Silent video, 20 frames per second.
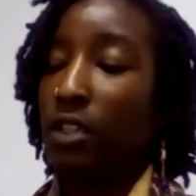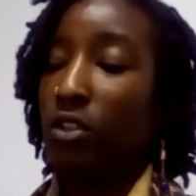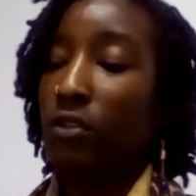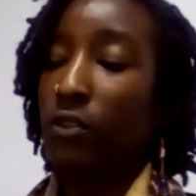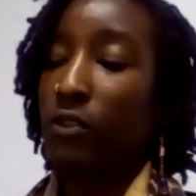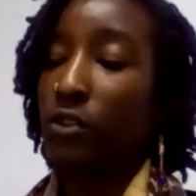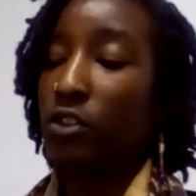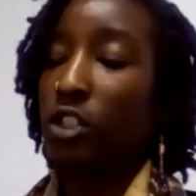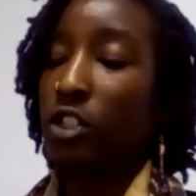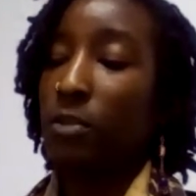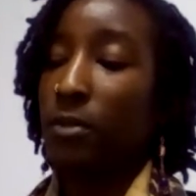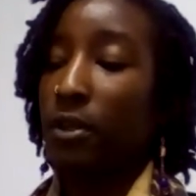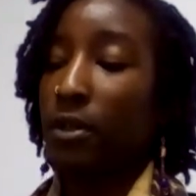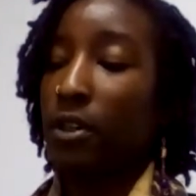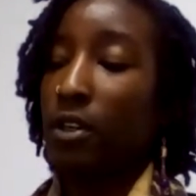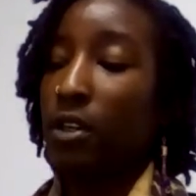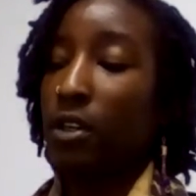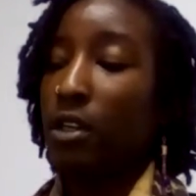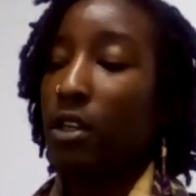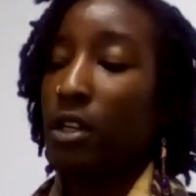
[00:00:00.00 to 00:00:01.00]
Universal
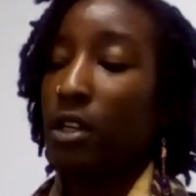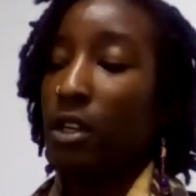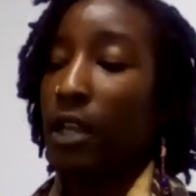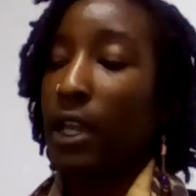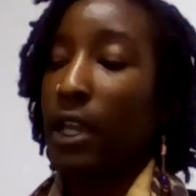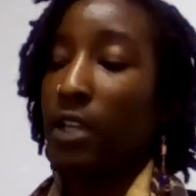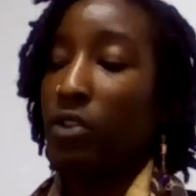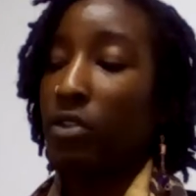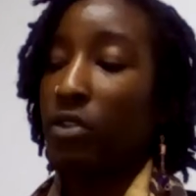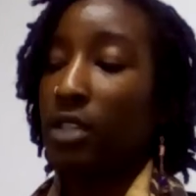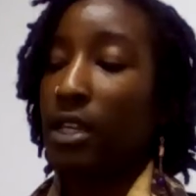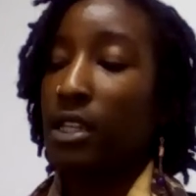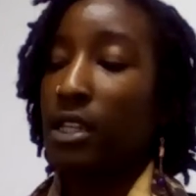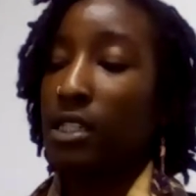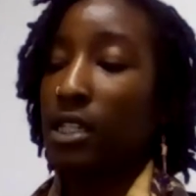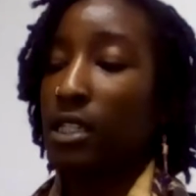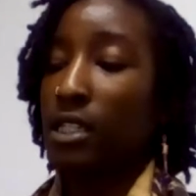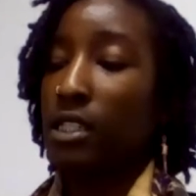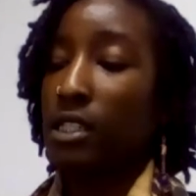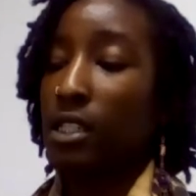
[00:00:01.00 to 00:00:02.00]
Spirit, Angels,
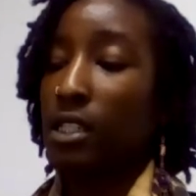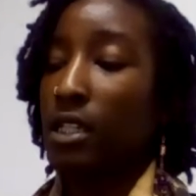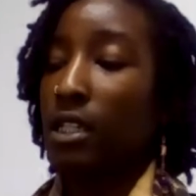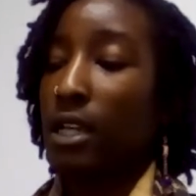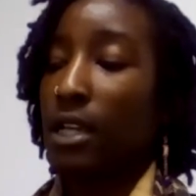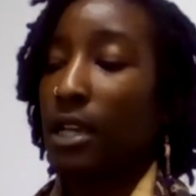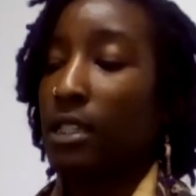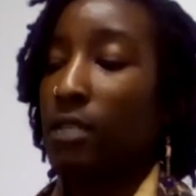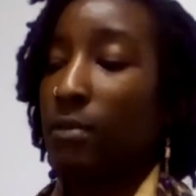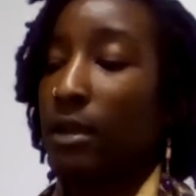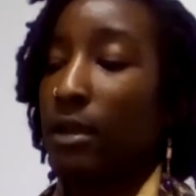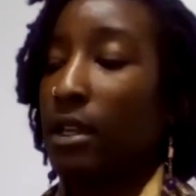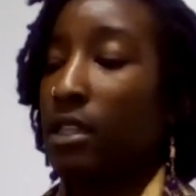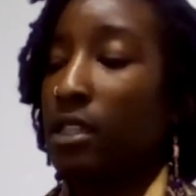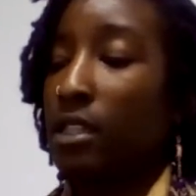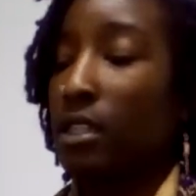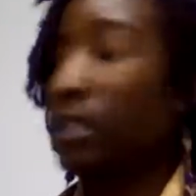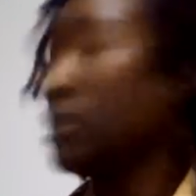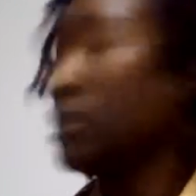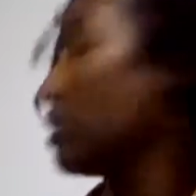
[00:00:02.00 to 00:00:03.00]
Ancestors, and God the
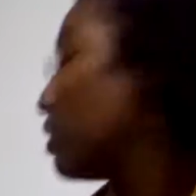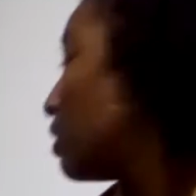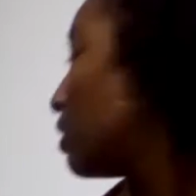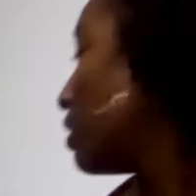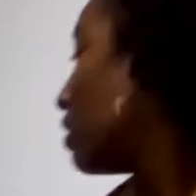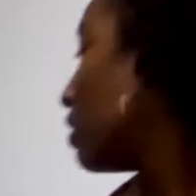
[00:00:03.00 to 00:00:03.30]
Masters.